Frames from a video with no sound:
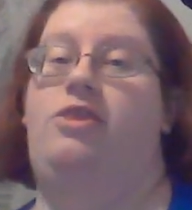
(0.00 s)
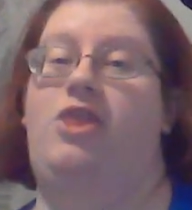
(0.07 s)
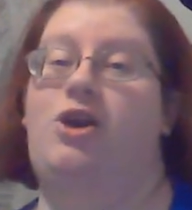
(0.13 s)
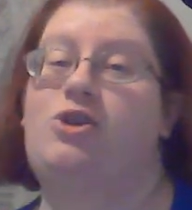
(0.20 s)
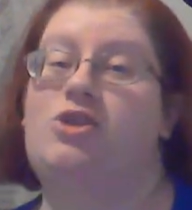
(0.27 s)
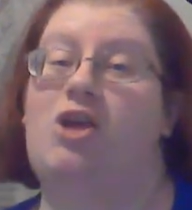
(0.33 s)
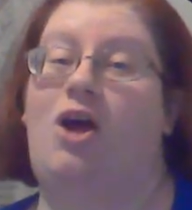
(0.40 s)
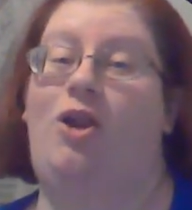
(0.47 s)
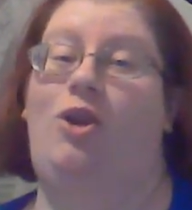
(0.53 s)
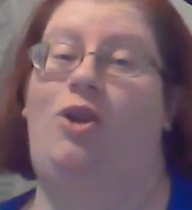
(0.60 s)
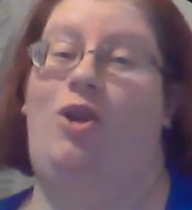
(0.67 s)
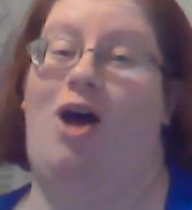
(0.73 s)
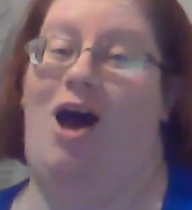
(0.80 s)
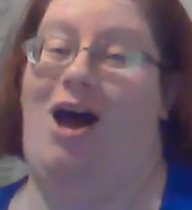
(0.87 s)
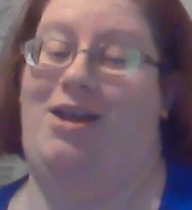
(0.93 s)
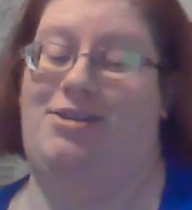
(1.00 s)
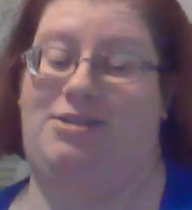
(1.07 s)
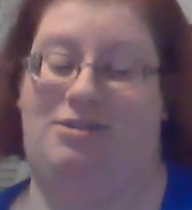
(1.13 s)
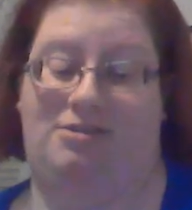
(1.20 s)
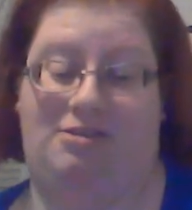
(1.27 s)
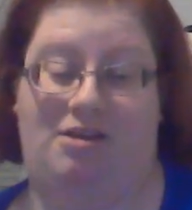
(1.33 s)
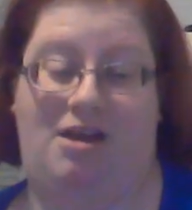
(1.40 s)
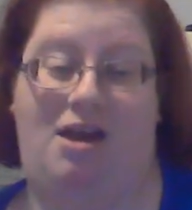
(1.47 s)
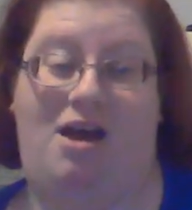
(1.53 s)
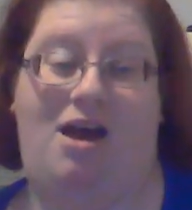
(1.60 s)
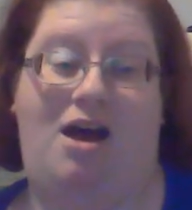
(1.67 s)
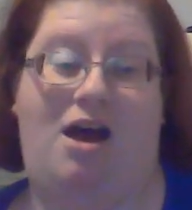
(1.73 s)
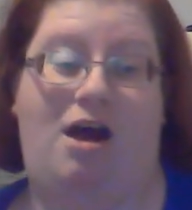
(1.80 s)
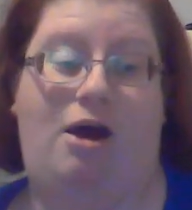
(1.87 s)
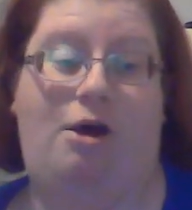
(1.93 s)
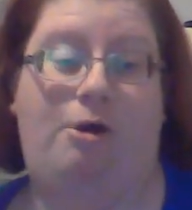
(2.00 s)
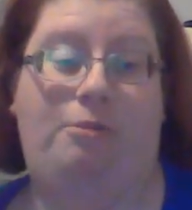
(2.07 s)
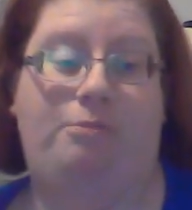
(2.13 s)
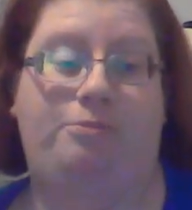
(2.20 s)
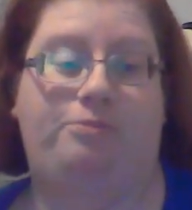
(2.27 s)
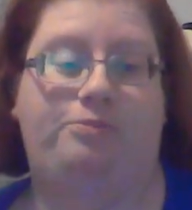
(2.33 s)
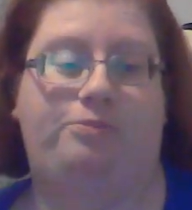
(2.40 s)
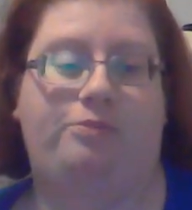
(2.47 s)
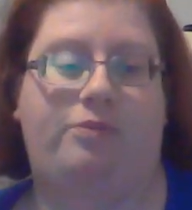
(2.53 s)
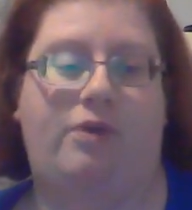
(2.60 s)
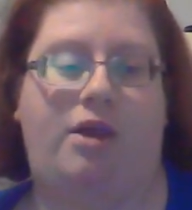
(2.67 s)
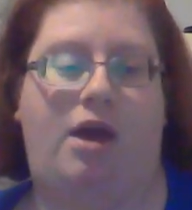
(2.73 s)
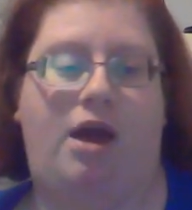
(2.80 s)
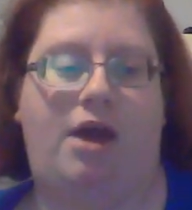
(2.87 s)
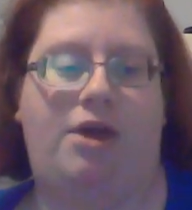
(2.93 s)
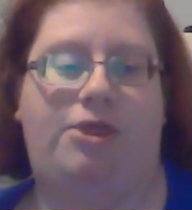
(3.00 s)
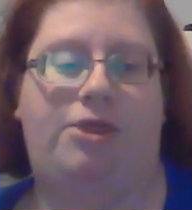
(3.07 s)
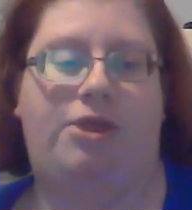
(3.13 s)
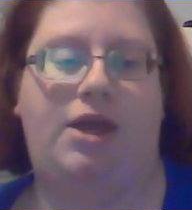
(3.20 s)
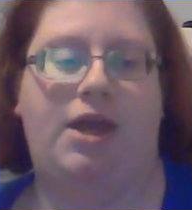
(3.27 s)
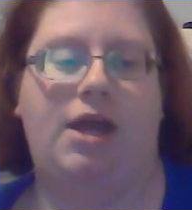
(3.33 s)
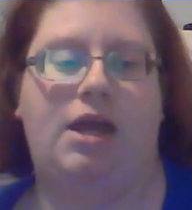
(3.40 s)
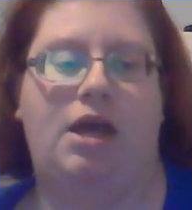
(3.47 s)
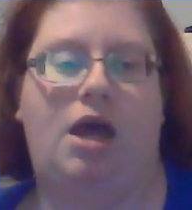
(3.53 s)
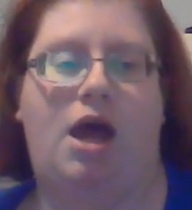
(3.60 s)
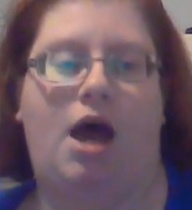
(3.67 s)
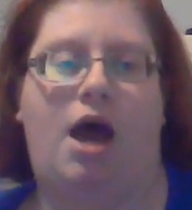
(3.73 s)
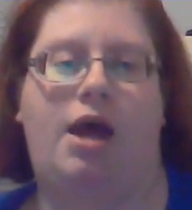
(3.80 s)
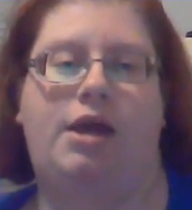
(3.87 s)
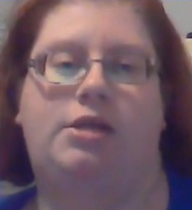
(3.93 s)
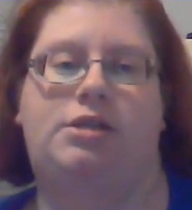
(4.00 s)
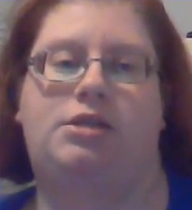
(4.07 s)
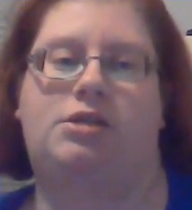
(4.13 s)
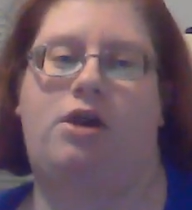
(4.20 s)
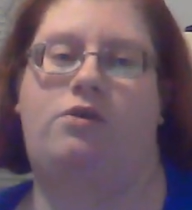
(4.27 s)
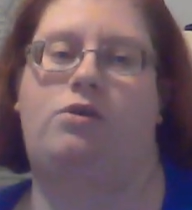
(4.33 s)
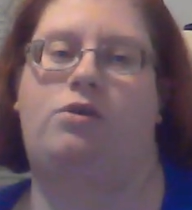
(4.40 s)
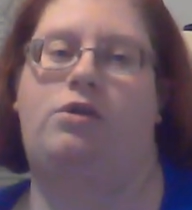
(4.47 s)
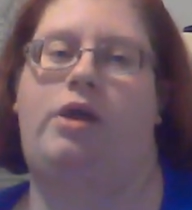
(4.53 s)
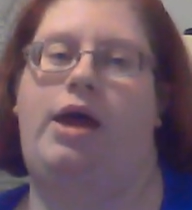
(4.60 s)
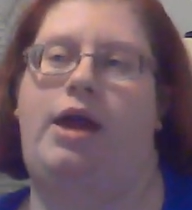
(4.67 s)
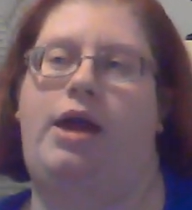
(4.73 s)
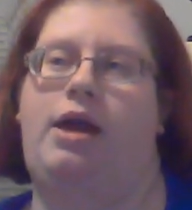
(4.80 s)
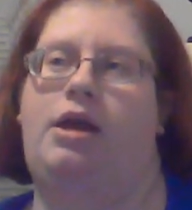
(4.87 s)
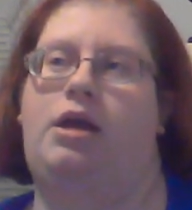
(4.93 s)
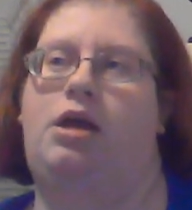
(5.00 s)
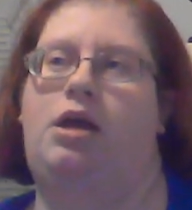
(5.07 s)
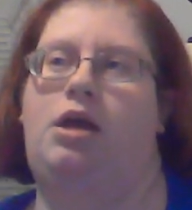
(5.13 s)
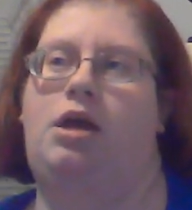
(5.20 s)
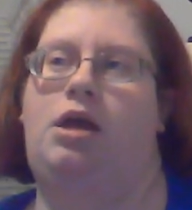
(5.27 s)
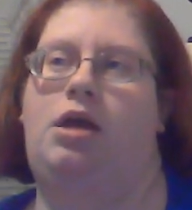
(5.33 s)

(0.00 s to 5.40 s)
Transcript: There's a lot. I think I had discovered, like,